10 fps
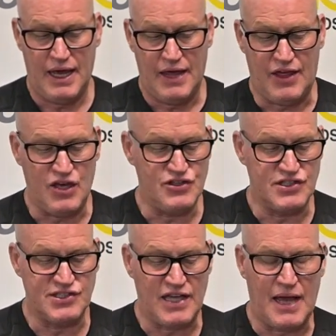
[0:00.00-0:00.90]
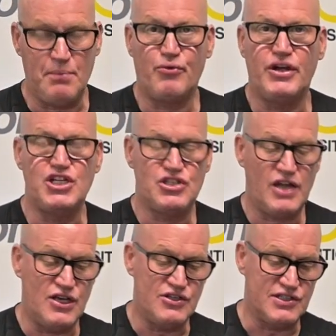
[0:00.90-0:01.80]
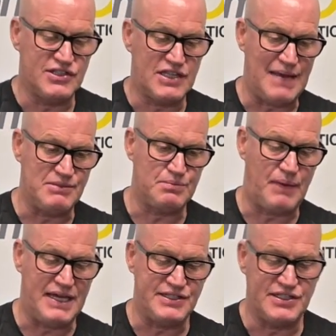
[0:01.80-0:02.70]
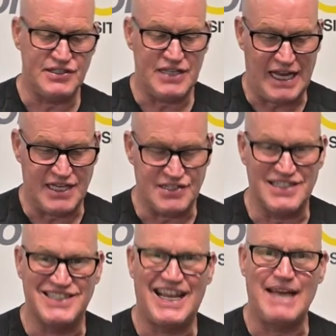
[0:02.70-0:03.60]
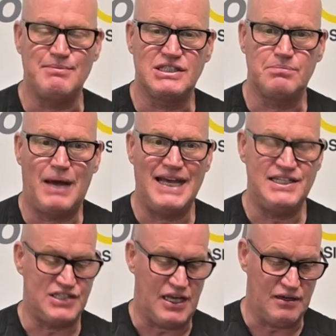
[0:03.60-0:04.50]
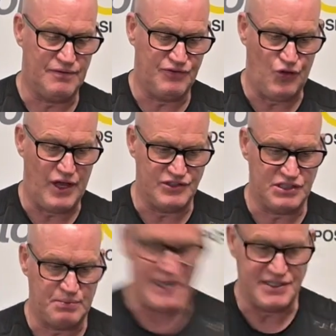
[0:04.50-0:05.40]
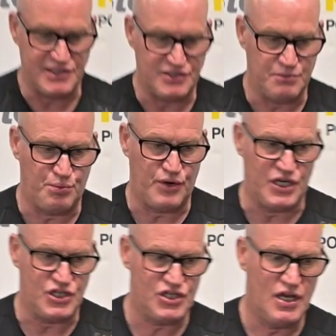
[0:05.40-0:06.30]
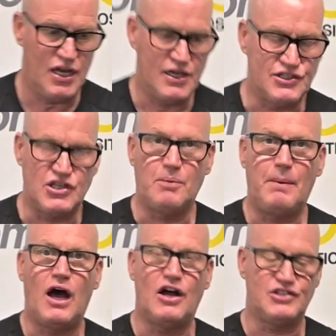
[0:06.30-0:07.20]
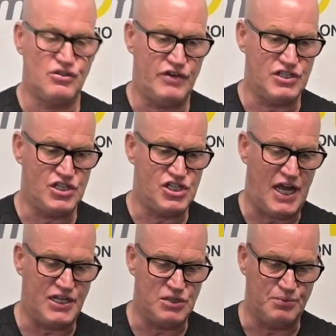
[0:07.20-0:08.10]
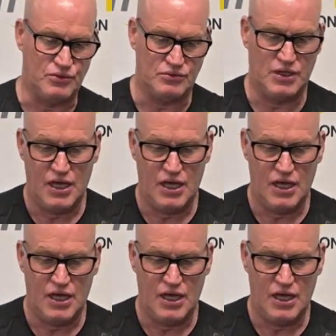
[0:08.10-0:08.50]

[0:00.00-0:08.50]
They use the same bridge, they use the same spacers, and it's the same spacing for those spacers and bridge. So the parts are interchangeable.